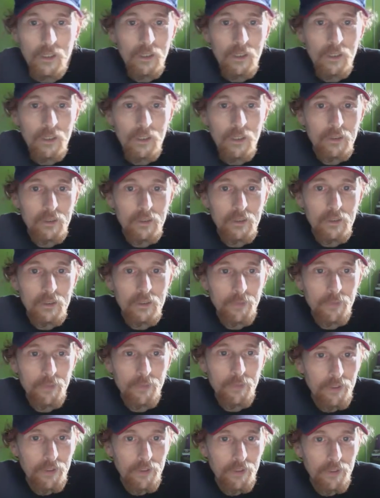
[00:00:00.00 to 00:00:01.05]
Glenn
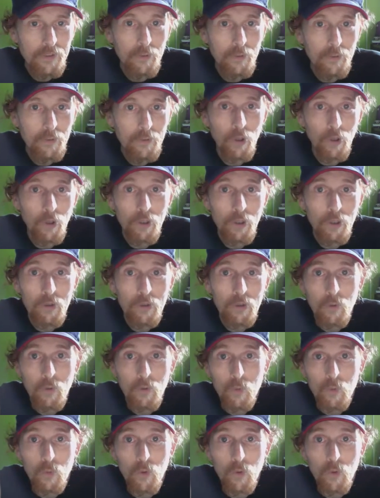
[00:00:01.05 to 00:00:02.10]
Smith, or
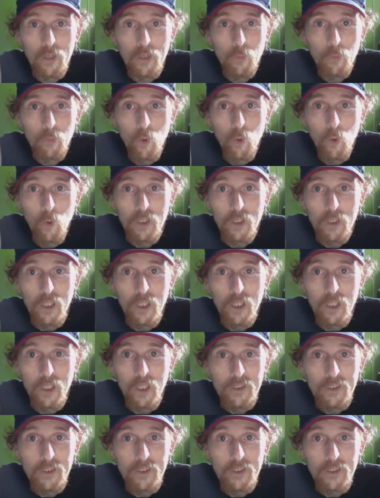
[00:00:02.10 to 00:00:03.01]
Rock and Roll Canada.